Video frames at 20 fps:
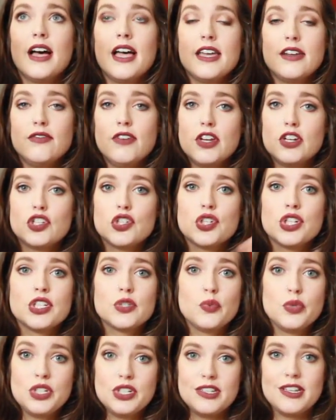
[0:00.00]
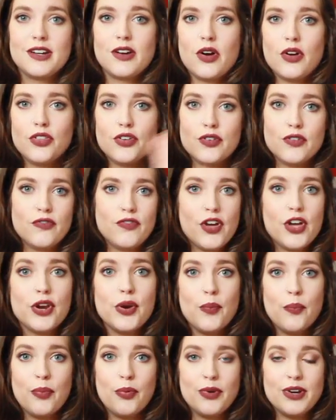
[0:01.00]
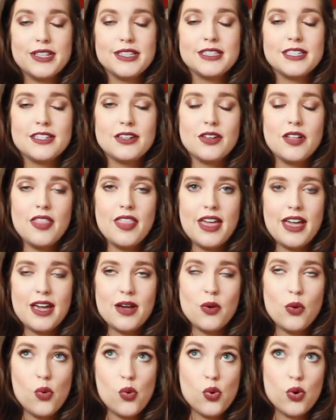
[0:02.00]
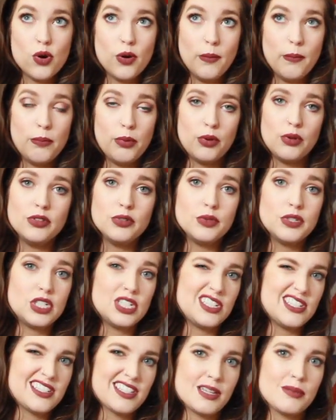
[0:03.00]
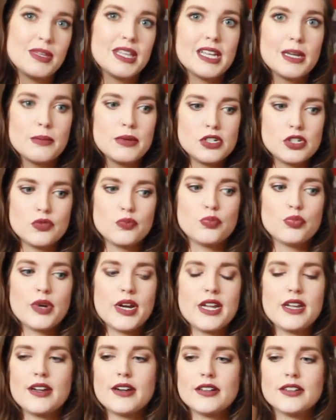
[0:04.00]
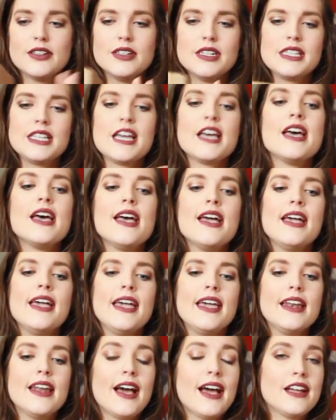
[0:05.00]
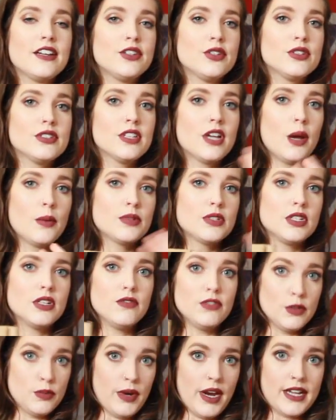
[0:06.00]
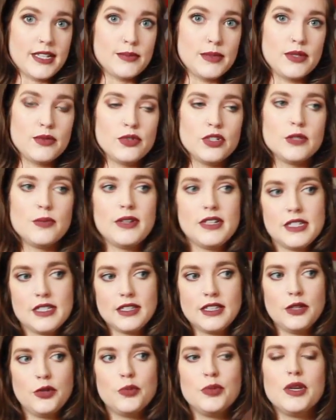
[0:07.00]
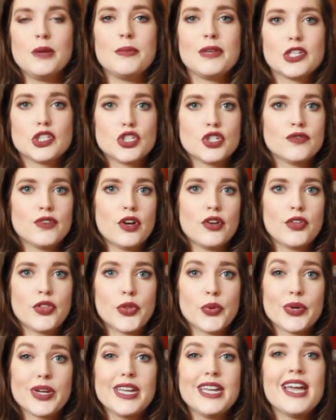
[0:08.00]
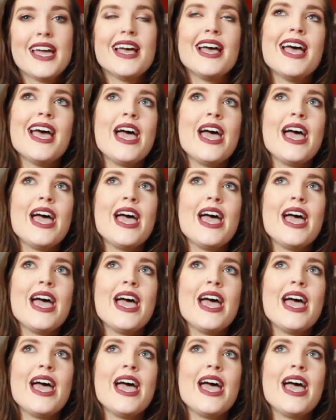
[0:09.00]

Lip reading: adventurous, which is like all their fun prints and all that, or bold, which is just gonna be like a bunch of bright colors. And I chose the option of surprise me, which basically would be a mixture of all three.